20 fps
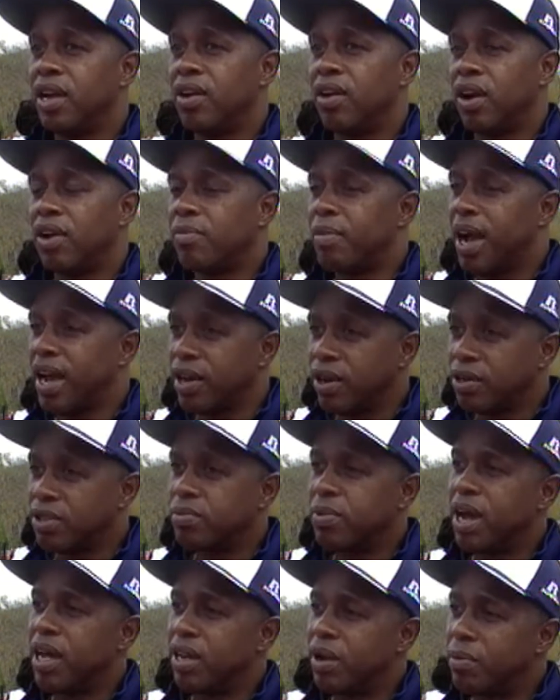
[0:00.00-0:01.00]
You know, everybody knows
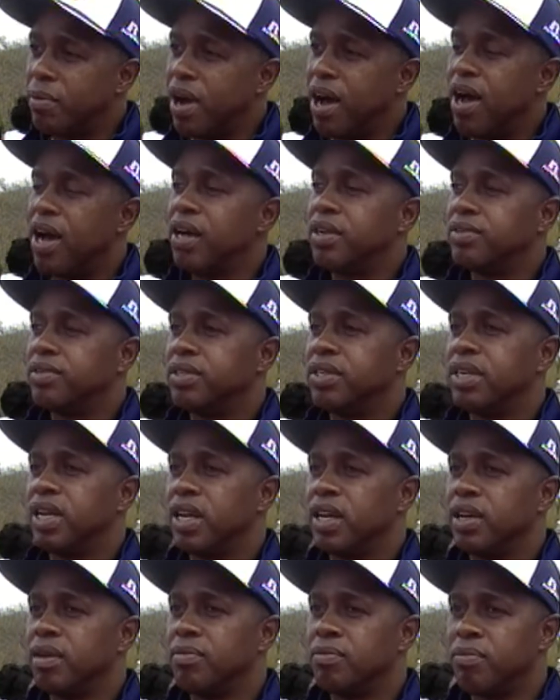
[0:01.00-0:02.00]
about Lamont
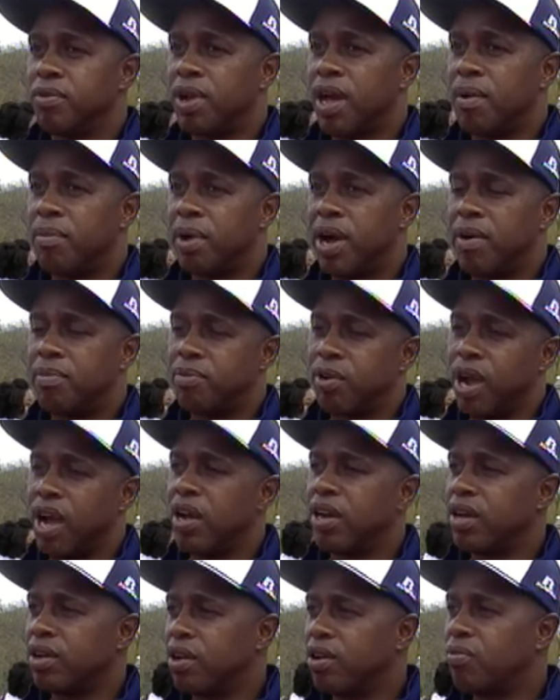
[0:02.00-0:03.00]
and Lamont
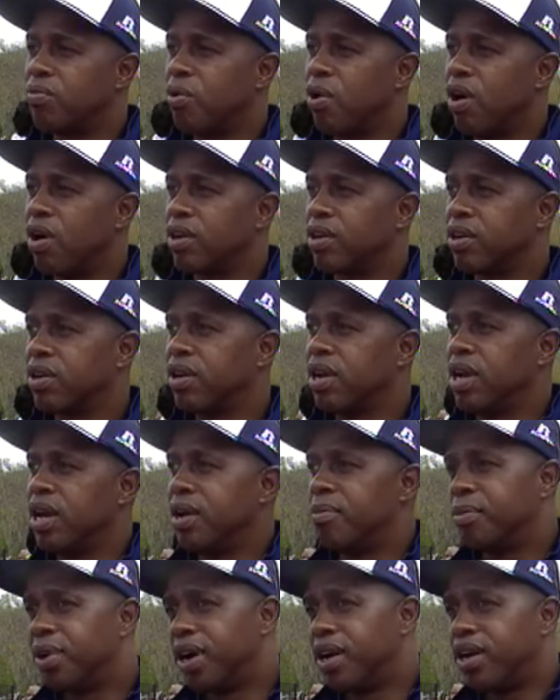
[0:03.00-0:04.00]
Brown and Herb Walker,
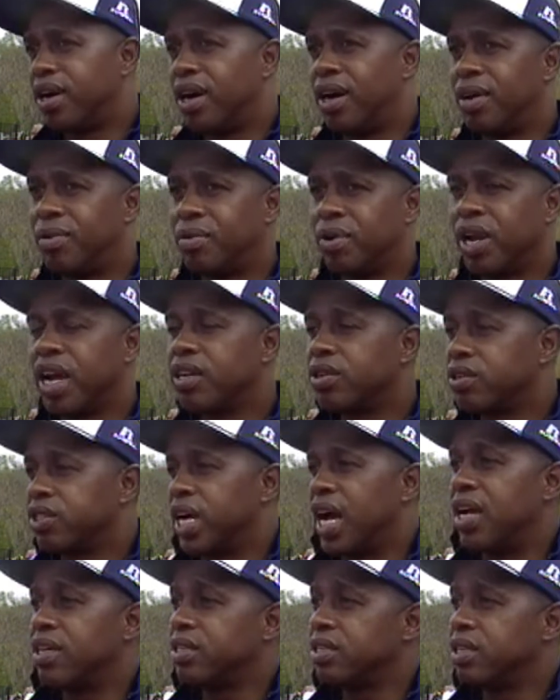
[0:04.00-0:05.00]
but um, Orlando
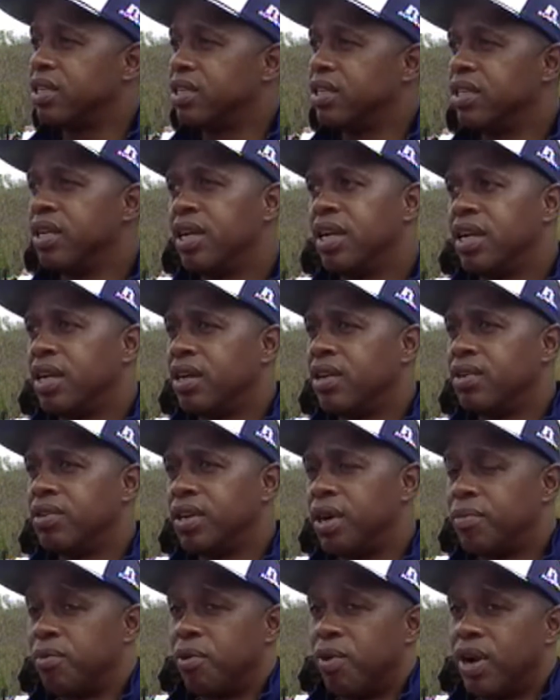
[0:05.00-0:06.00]
Johnson, you know,
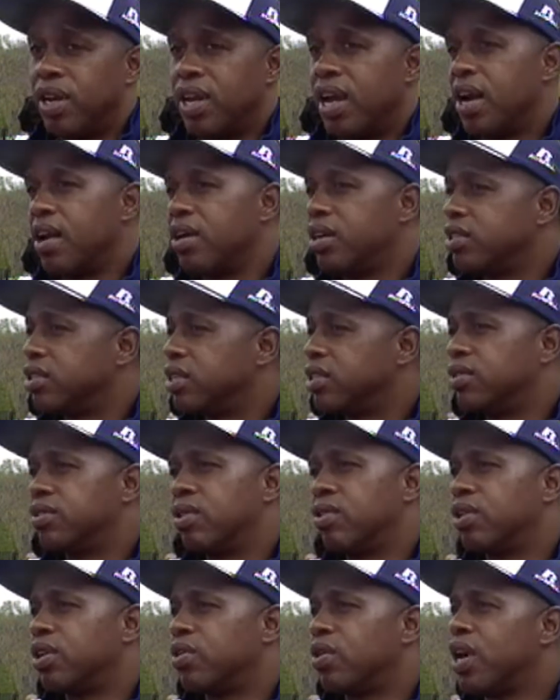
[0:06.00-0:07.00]
number one there is, is
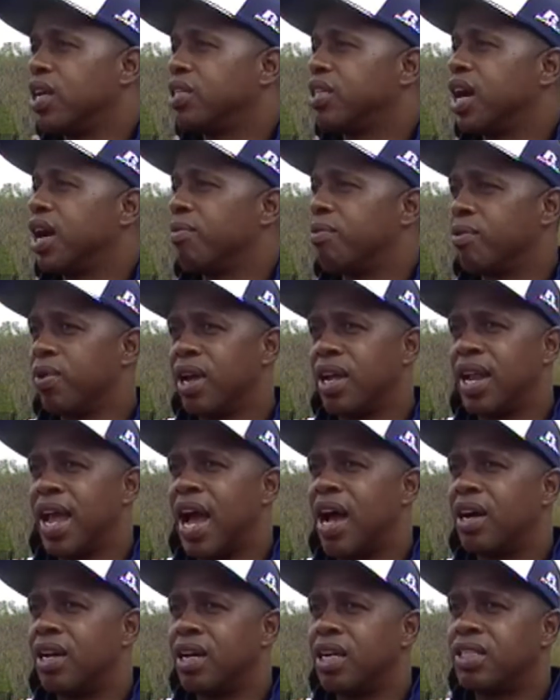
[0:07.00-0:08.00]
doing a great job, and right
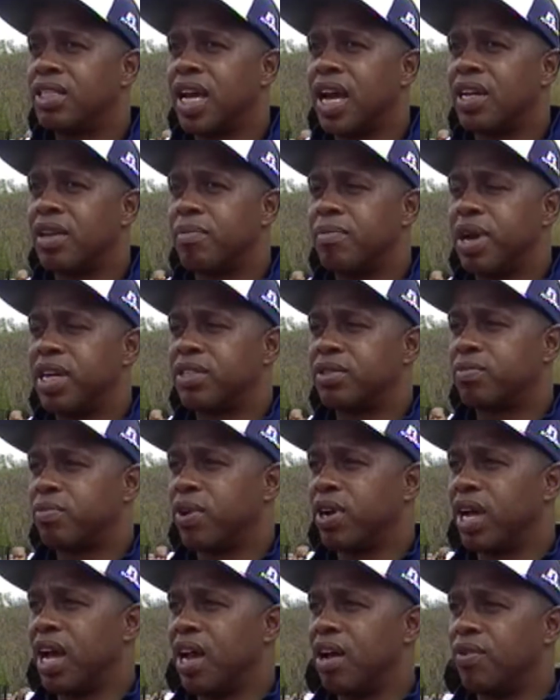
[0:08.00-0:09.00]
now he's had the best
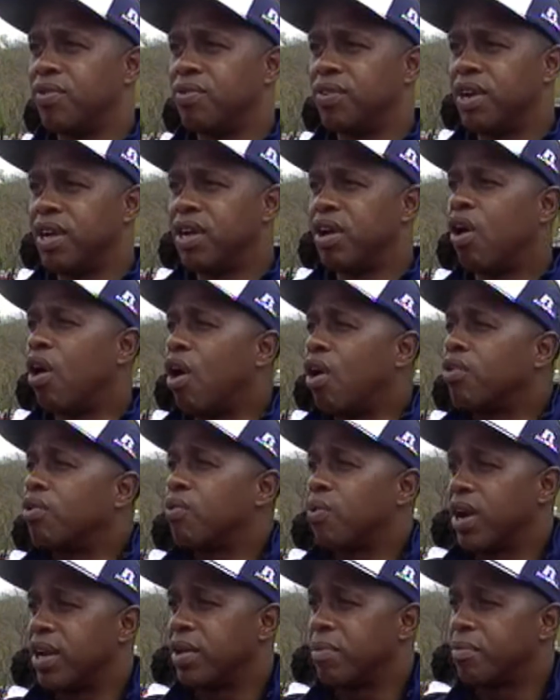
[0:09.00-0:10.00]
spring out of all the
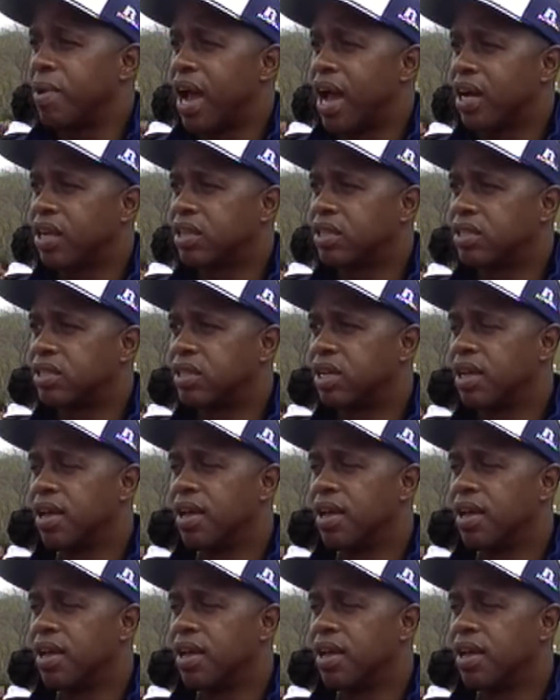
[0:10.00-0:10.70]
running backs.